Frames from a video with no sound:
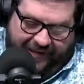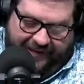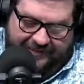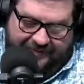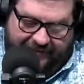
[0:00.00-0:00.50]

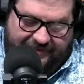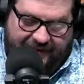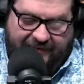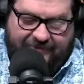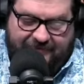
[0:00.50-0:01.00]
Yeah. Like
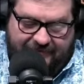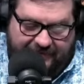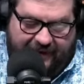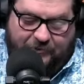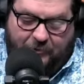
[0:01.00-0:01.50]
that's
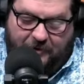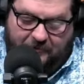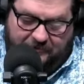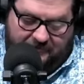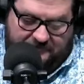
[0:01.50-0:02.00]

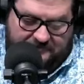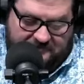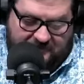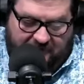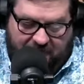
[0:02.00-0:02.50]
what we'll do.
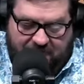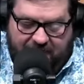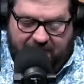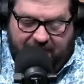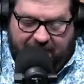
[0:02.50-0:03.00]
So,
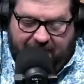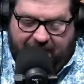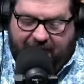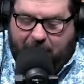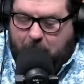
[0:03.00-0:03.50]

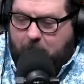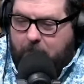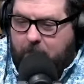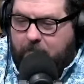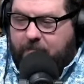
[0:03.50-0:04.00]

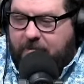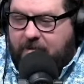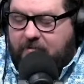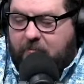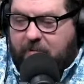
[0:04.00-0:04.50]

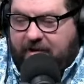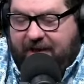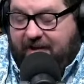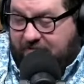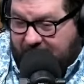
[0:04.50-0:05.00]
but
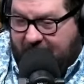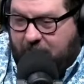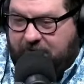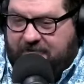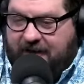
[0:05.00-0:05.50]
yeah, so
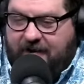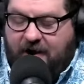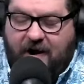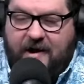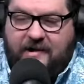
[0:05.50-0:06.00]
that was that.
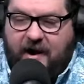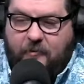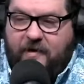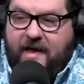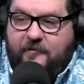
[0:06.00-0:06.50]
All right, Garrett, we